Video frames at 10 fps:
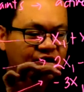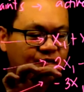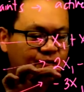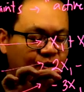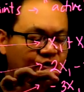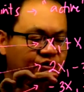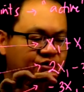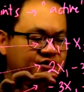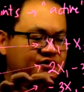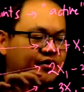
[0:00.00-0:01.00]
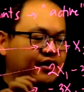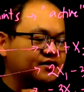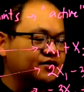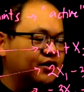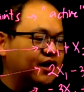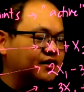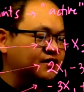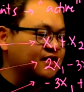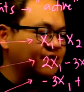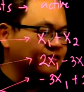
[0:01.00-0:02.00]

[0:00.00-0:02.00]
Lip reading: both constraints at the same